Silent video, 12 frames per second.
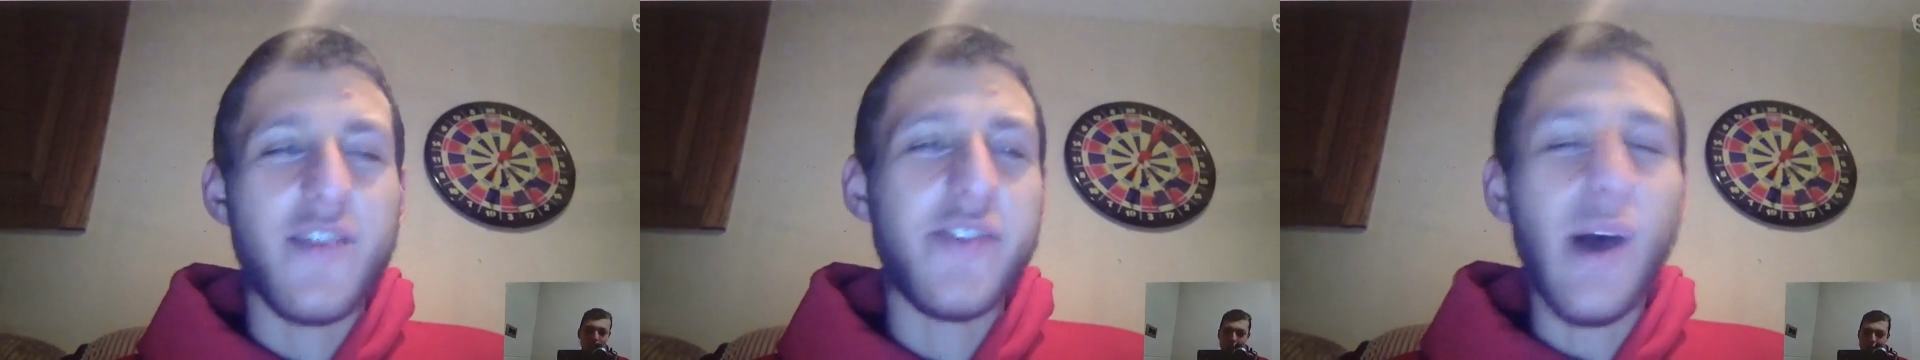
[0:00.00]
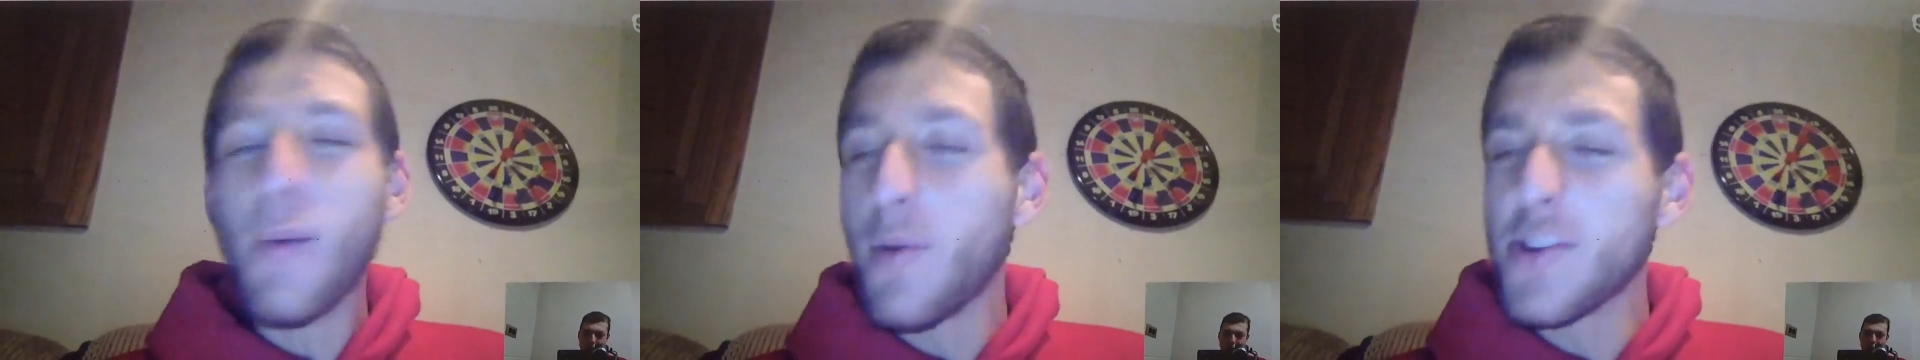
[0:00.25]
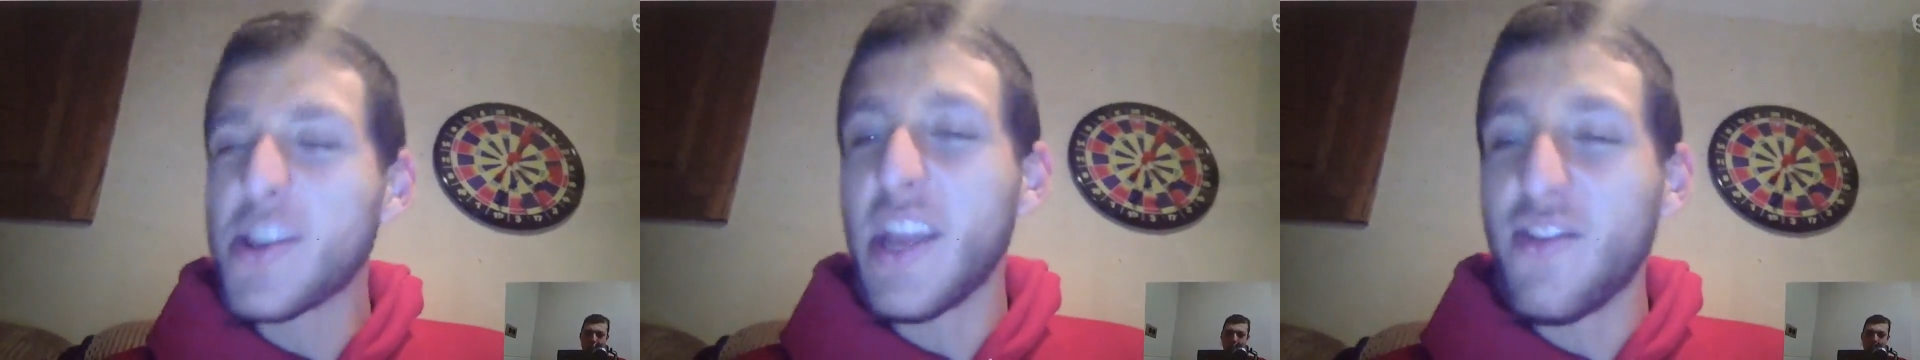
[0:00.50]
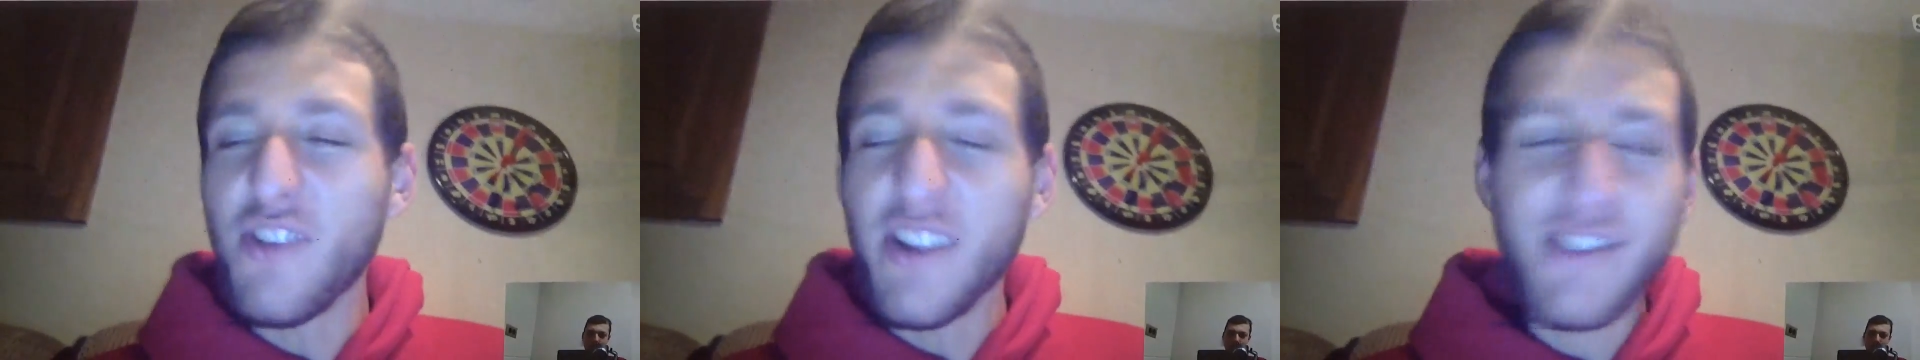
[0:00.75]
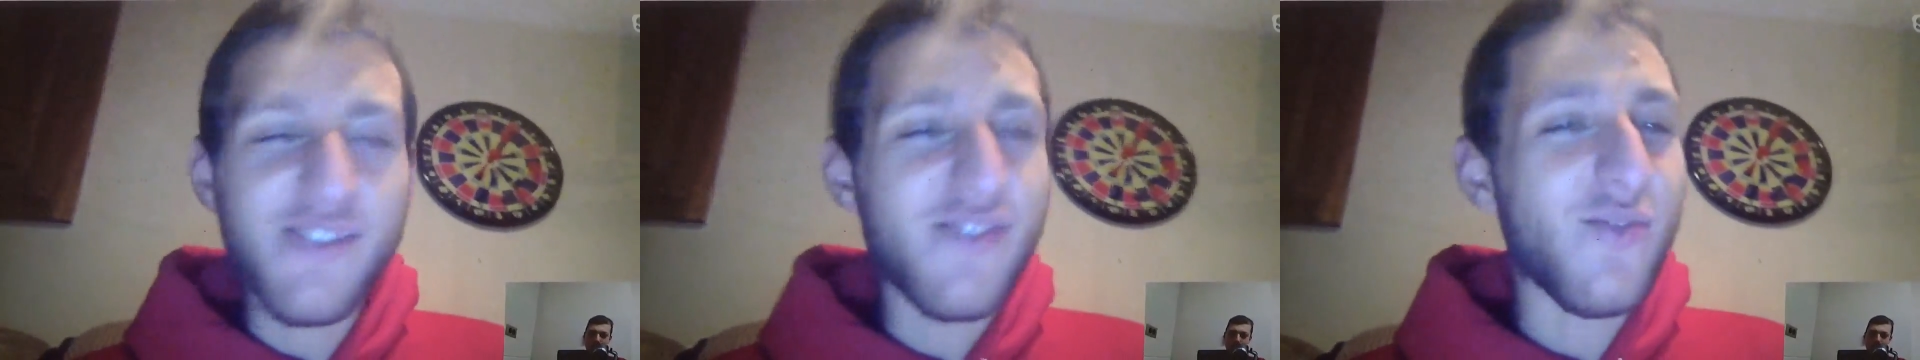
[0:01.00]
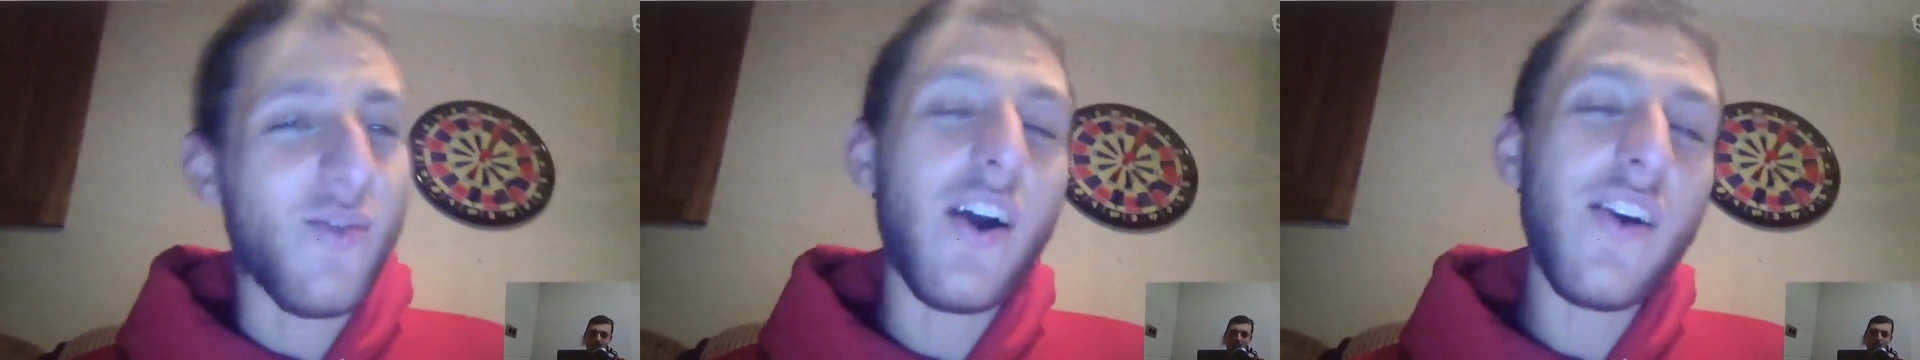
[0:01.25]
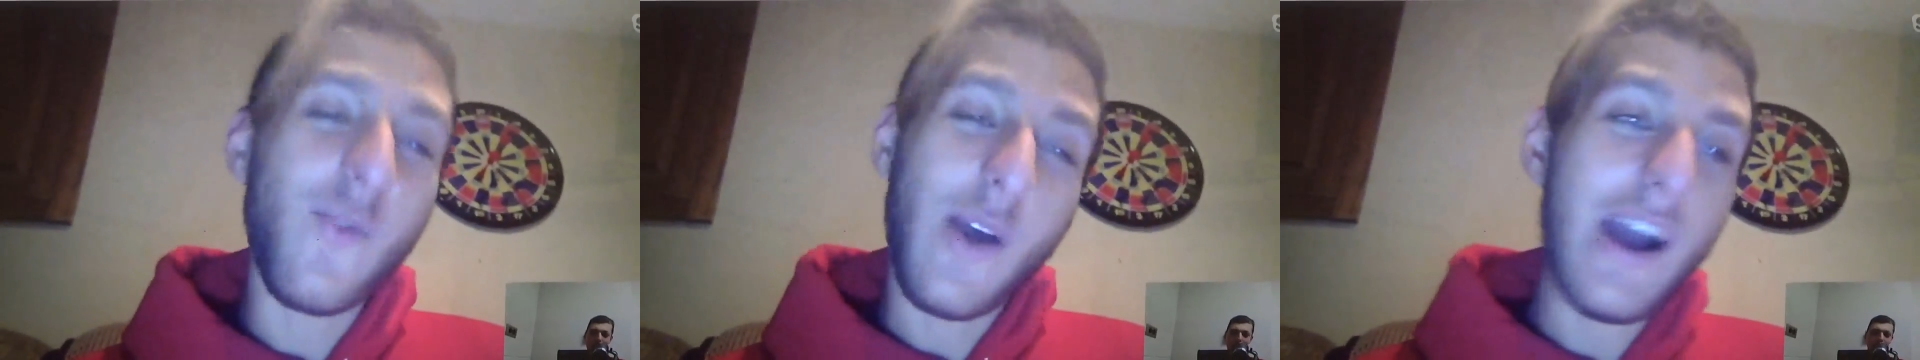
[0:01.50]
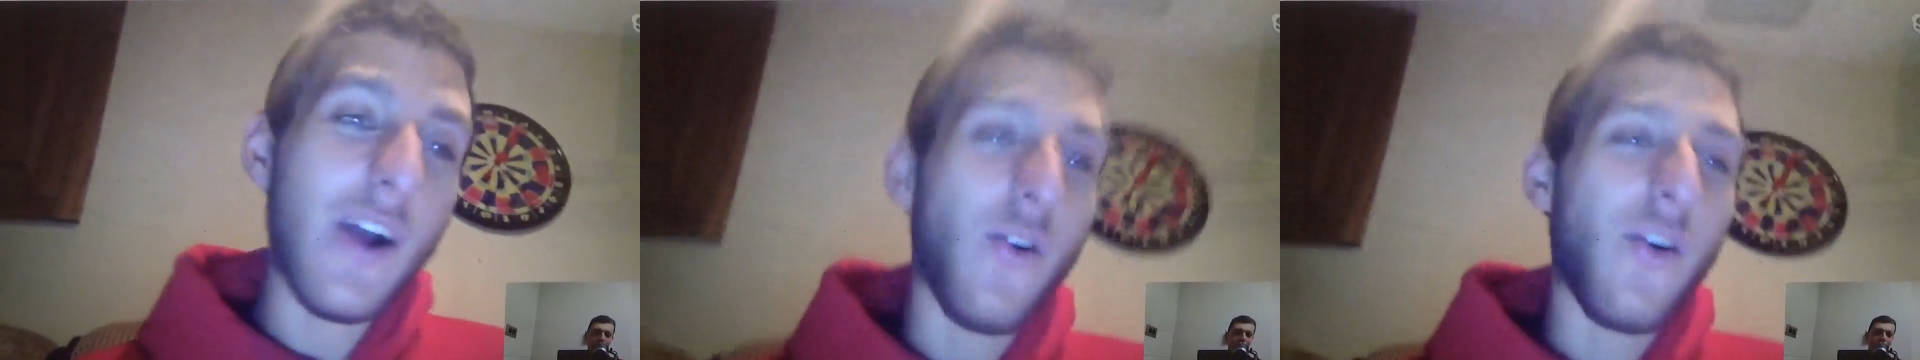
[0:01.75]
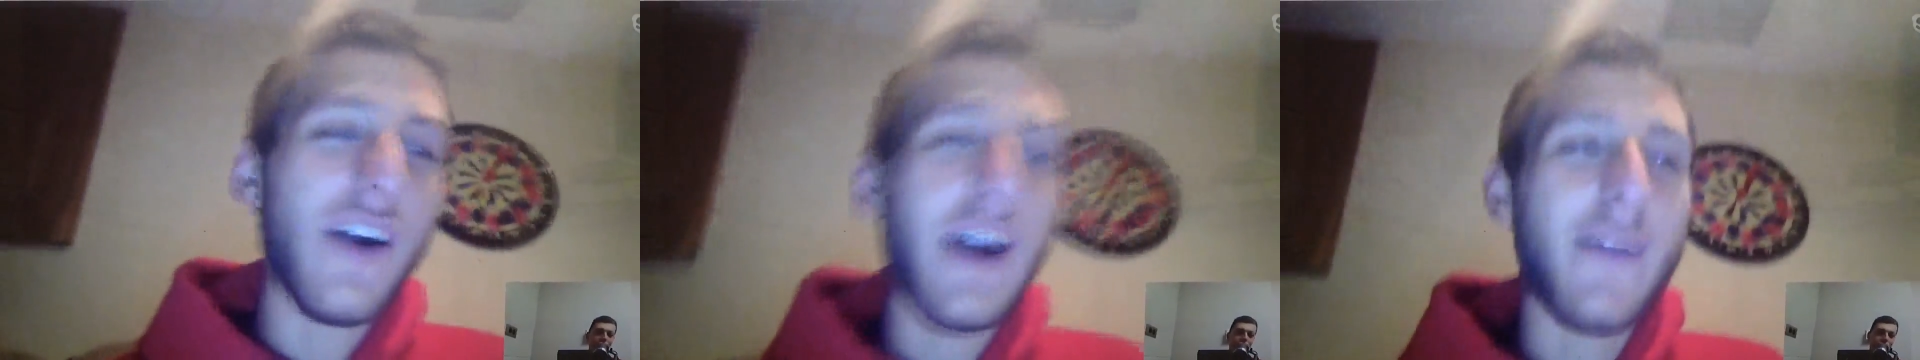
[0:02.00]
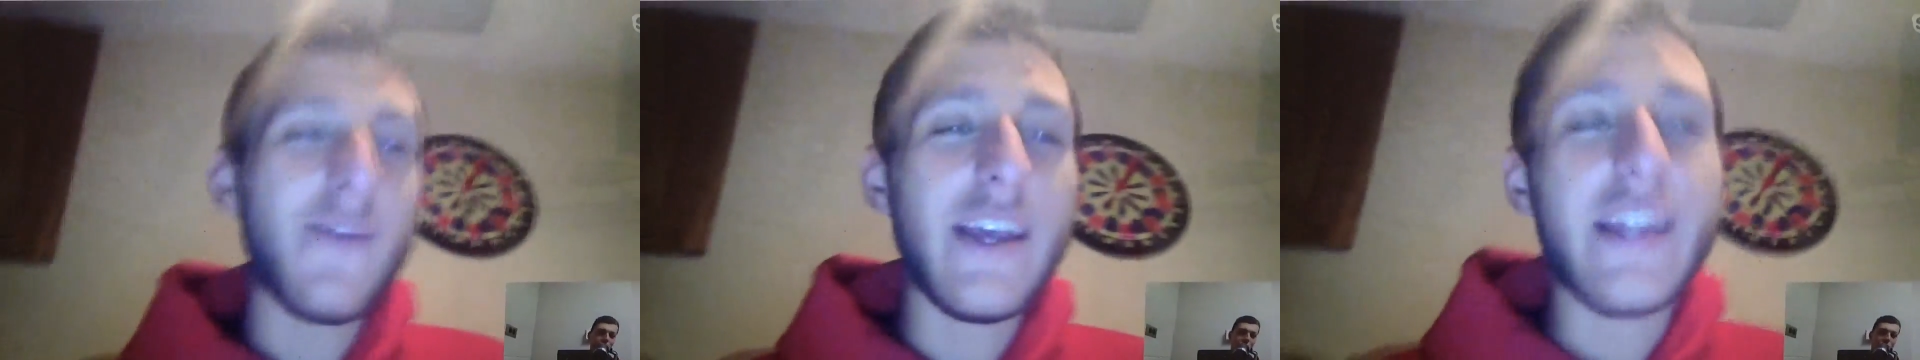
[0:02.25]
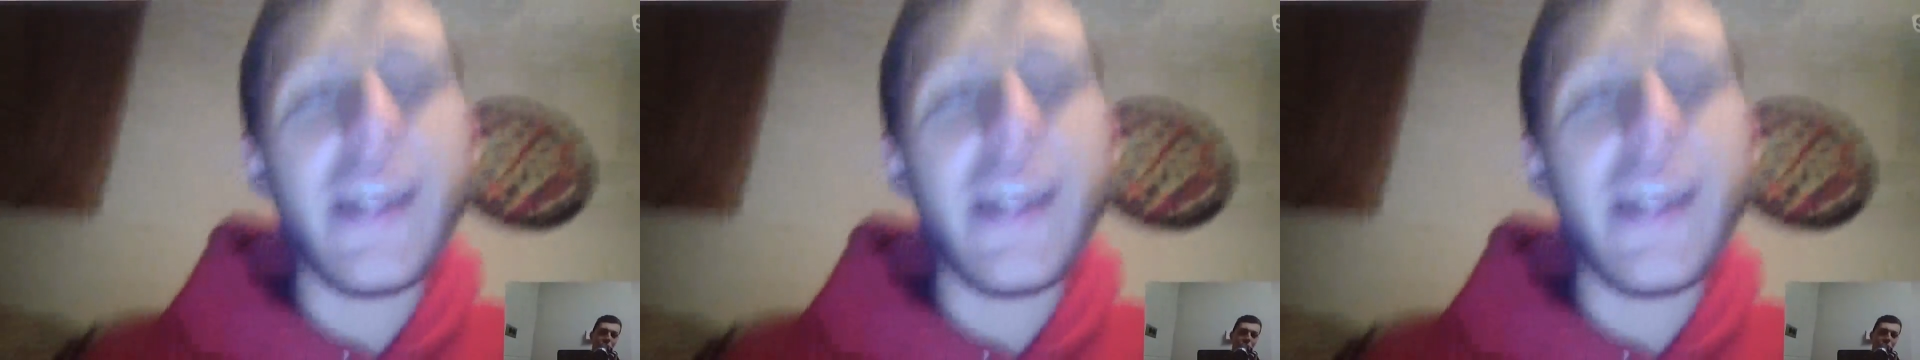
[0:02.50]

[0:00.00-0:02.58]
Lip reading: Double digits. Oh wow! I mean,